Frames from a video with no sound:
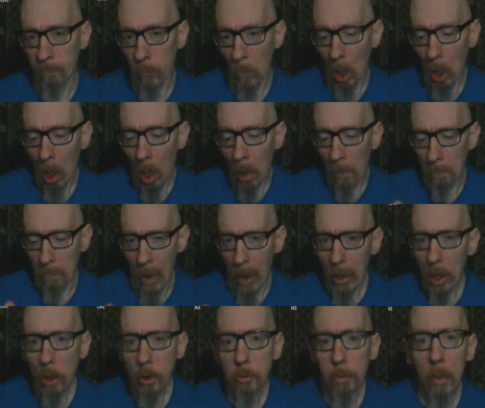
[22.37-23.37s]

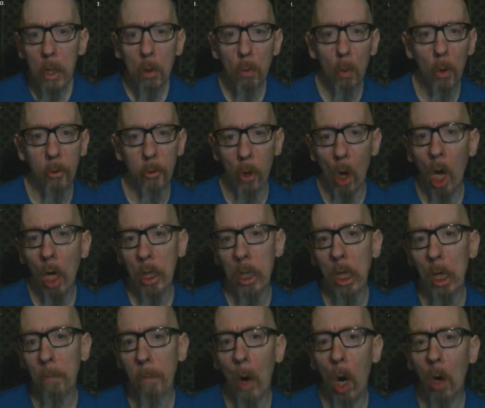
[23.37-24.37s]
management was talking
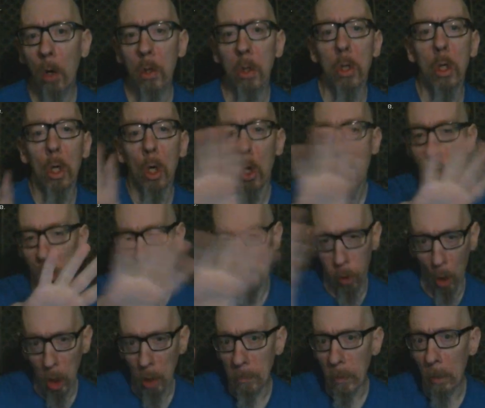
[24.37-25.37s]
about putting me
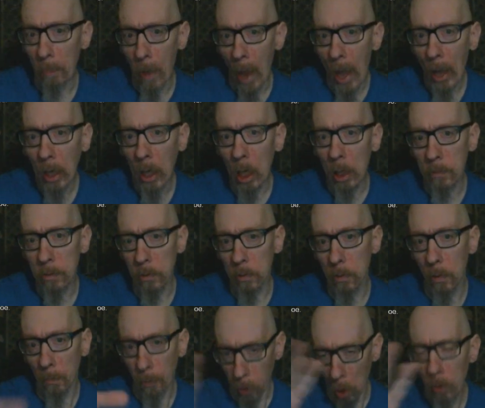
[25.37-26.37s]
back on
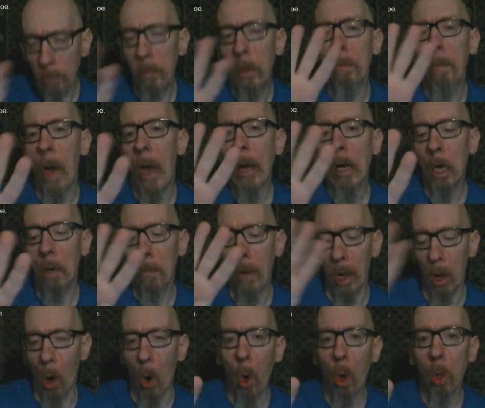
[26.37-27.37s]
putting me back on my
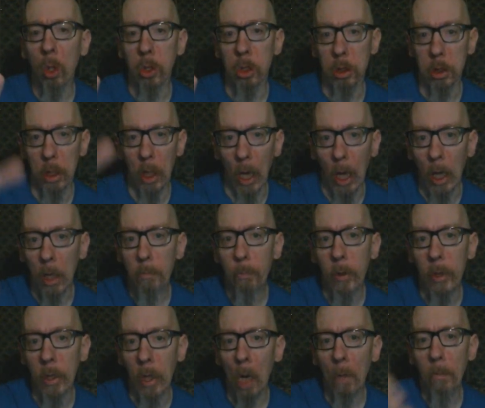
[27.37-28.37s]
old 8 p.m.
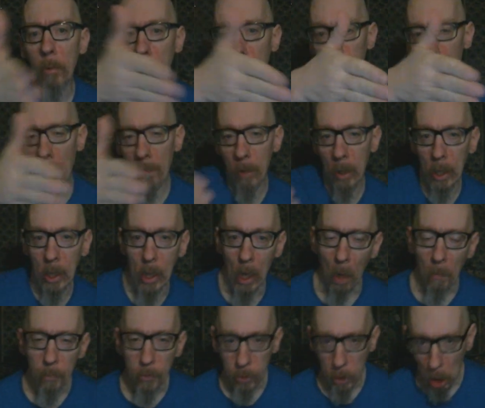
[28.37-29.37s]
to 7 a.m.
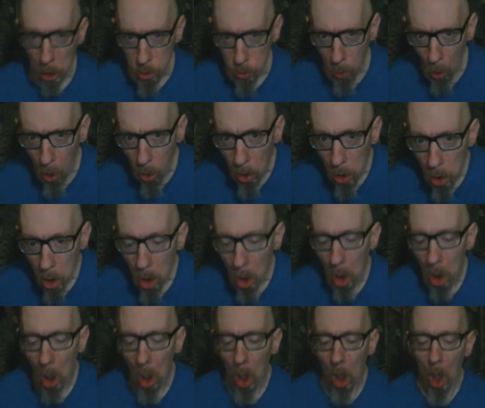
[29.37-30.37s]
schedule.
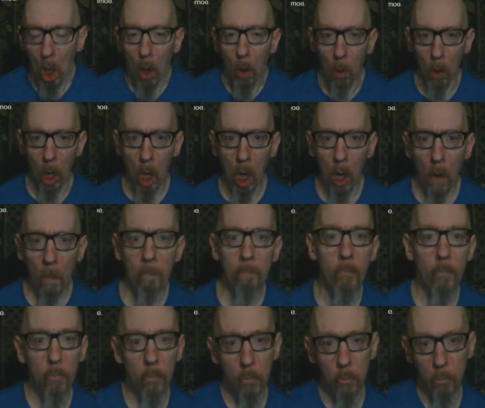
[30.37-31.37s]
Well,
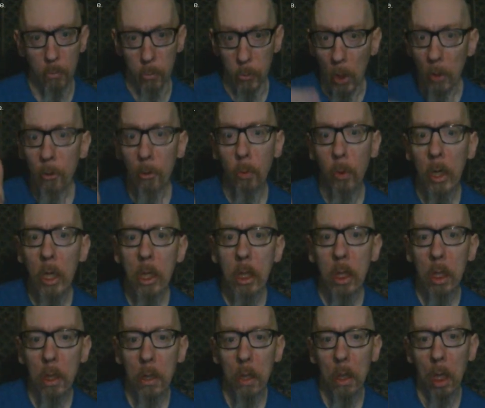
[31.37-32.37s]
this week
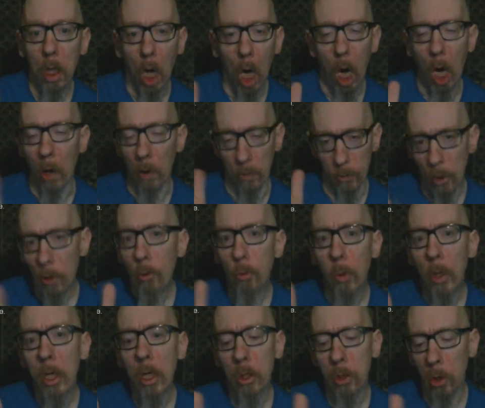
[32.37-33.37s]
uh, this week
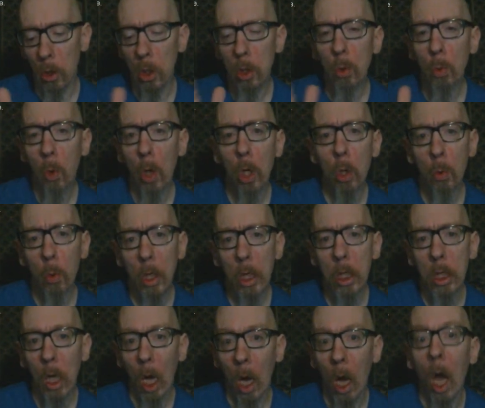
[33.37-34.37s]
during the work week,
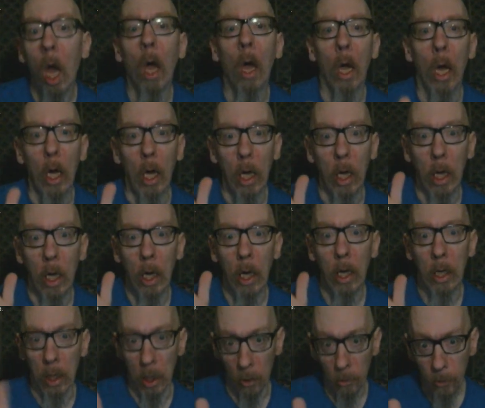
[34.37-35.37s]
it is
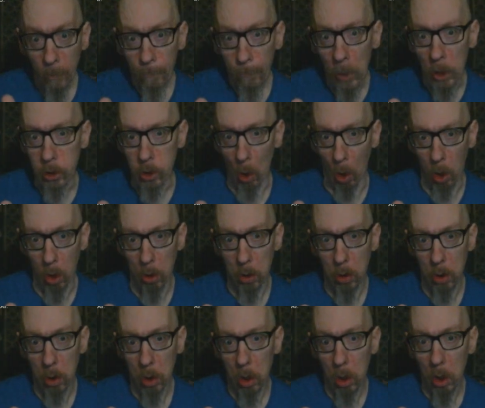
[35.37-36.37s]
official.
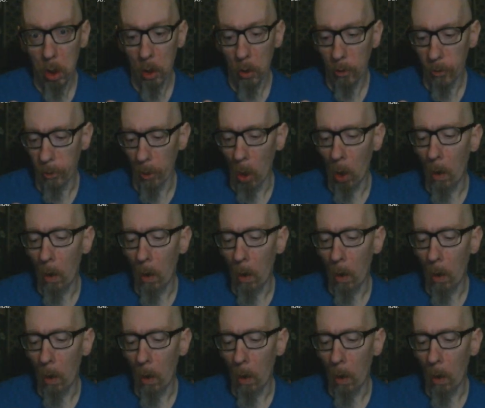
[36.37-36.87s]
So,